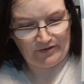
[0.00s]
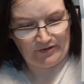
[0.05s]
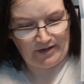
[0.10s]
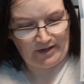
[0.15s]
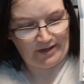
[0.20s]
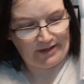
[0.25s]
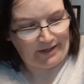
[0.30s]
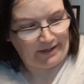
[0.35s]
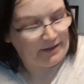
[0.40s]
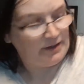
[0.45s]
see
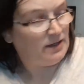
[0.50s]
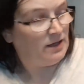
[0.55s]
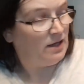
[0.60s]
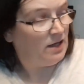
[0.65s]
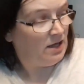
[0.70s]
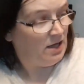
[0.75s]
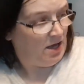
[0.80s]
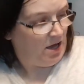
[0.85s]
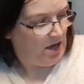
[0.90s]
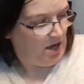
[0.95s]
that.
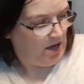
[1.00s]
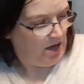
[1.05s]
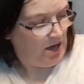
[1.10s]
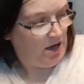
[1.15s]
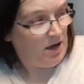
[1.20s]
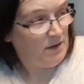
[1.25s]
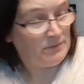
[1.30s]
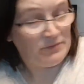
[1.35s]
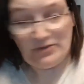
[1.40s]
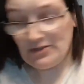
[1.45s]

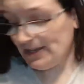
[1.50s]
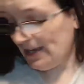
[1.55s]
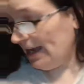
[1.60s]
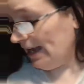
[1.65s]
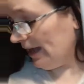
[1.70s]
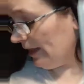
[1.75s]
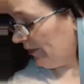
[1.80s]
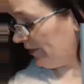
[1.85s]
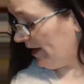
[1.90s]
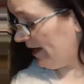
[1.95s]
Um, so
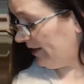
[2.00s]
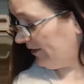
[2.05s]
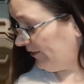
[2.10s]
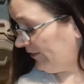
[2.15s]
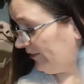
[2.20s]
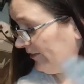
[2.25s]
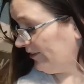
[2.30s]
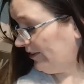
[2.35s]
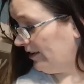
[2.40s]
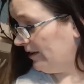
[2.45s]
yeah,
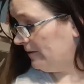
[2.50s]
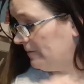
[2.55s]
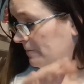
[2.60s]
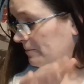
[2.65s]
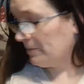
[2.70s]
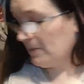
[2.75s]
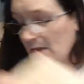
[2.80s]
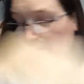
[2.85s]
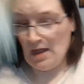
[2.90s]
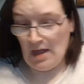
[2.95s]
there's
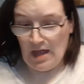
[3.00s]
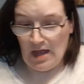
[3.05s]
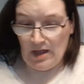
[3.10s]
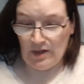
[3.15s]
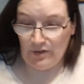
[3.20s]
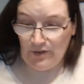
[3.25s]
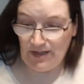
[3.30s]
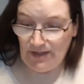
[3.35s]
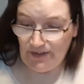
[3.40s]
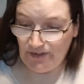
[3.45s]

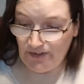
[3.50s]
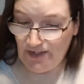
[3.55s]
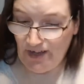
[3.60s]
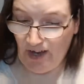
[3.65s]
there's the